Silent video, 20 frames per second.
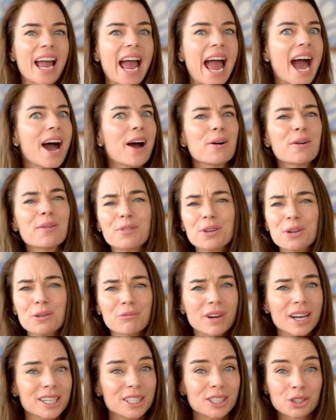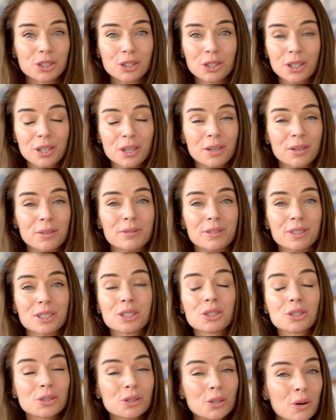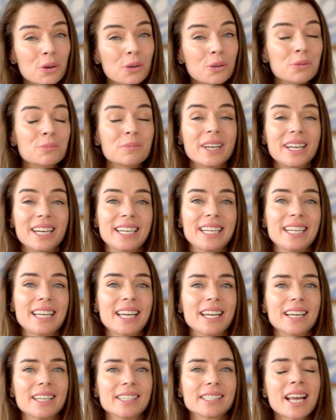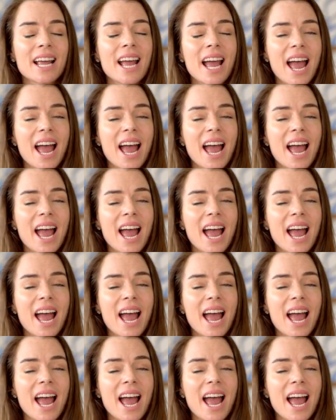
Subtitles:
how have you run a studio for so many years,